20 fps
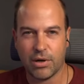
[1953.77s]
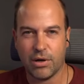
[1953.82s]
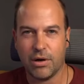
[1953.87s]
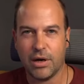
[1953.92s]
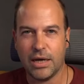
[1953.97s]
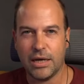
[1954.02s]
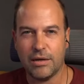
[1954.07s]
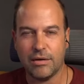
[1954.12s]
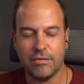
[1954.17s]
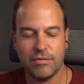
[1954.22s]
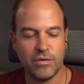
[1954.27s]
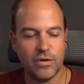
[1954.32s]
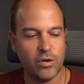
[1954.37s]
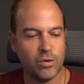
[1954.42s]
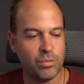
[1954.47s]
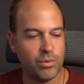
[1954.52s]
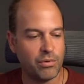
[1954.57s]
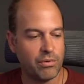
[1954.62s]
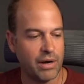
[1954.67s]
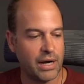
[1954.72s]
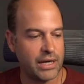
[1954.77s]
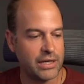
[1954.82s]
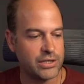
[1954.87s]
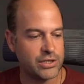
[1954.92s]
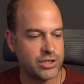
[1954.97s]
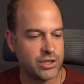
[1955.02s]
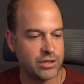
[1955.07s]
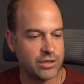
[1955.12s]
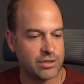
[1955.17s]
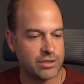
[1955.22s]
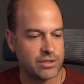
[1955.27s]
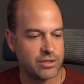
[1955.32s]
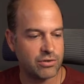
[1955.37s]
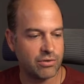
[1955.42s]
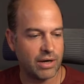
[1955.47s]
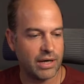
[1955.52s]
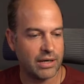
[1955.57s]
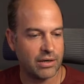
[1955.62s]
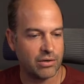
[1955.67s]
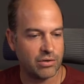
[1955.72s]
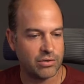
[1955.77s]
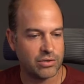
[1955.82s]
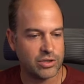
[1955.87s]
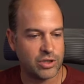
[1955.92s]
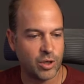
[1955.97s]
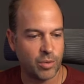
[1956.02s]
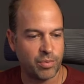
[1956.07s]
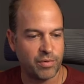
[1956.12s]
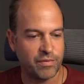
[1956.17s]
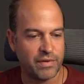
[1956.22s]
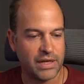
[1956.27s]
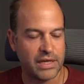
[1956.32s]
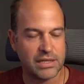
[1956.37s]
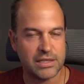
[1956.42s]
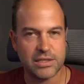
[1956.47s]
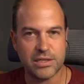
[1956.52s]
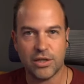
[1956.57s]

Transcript: kind of luma range constraint on top of it.